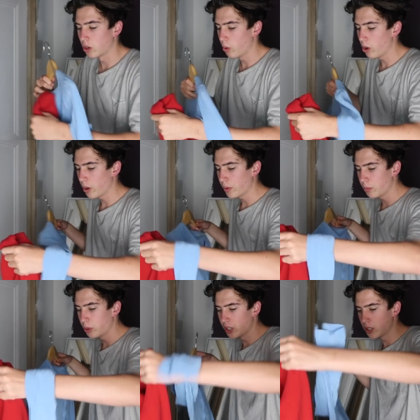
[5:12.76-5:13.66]
You know what? I'm
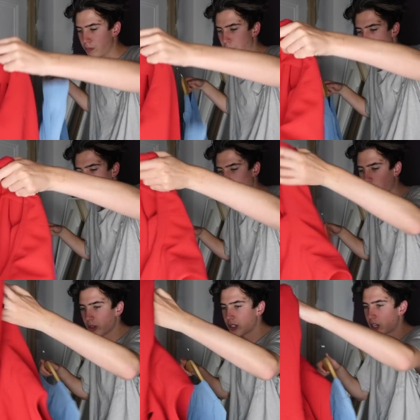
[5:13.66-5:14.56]
going to put these back
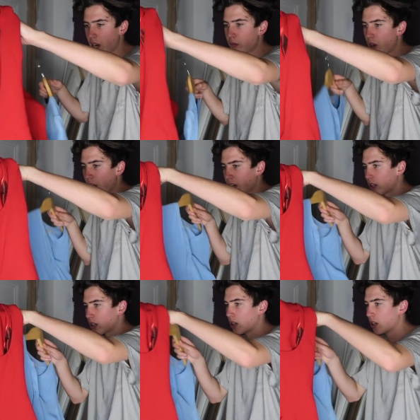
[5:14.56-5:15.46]
on the same
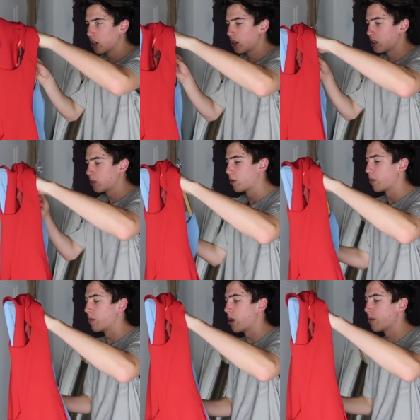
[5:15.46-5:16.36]
rack.
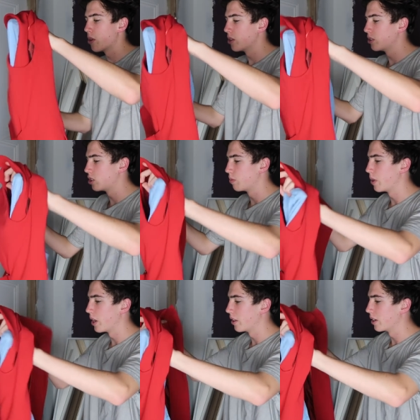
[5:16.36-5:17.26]
So my mum knows to
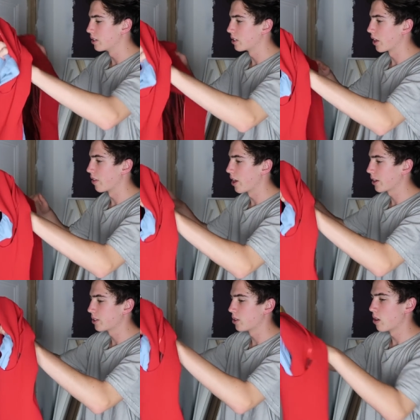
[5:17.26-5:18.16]
pair these together
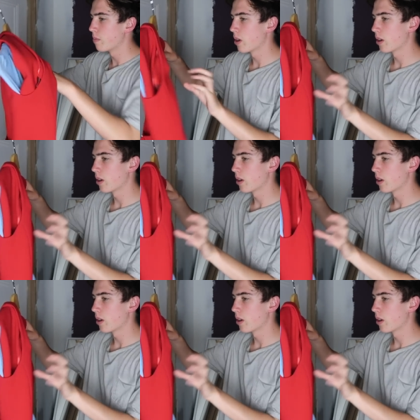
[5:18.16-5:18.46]
next time.